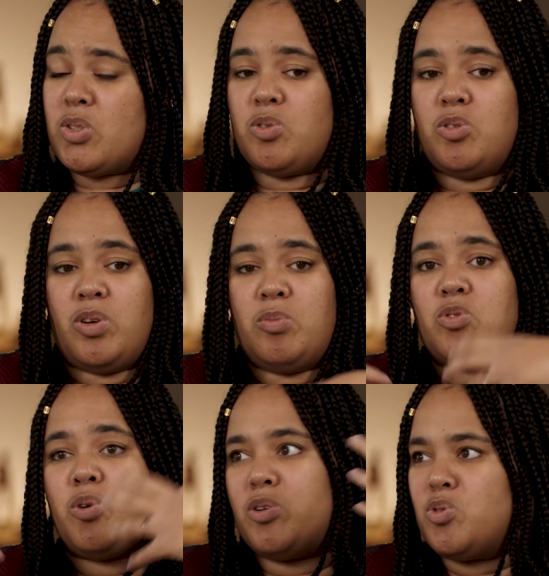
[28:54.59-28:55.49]
So, in
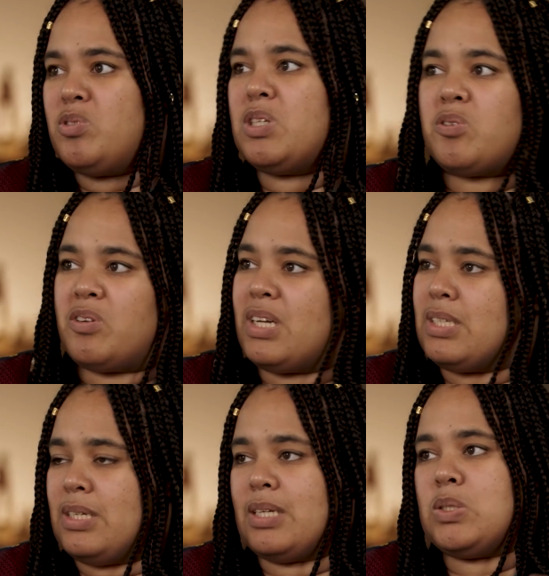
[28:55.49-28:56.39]
order to
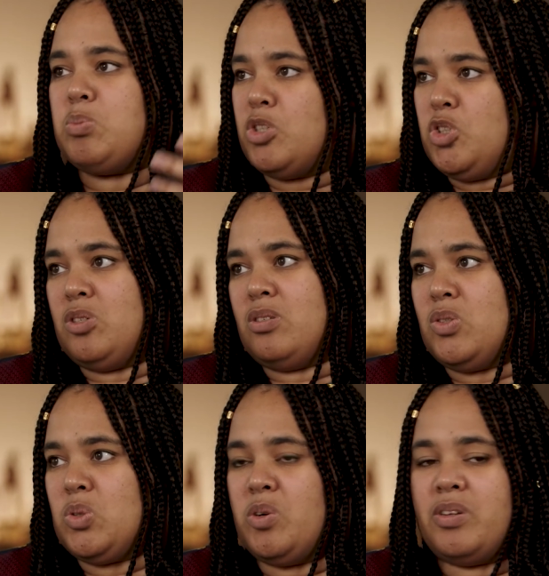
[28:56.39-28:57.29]
decolonize the
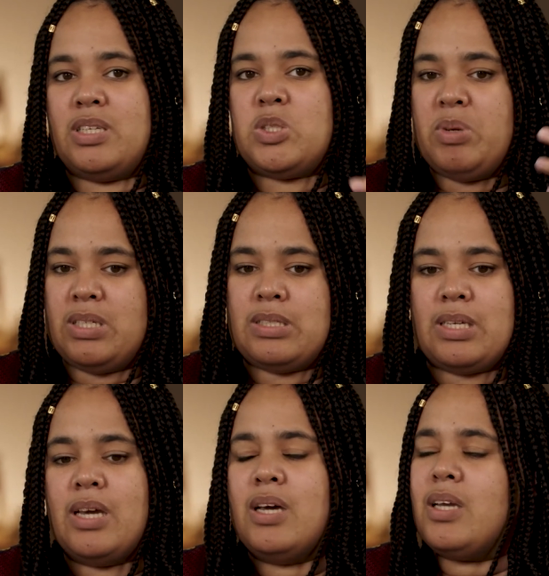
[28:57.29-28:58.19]
exhibitions or their spaces, say,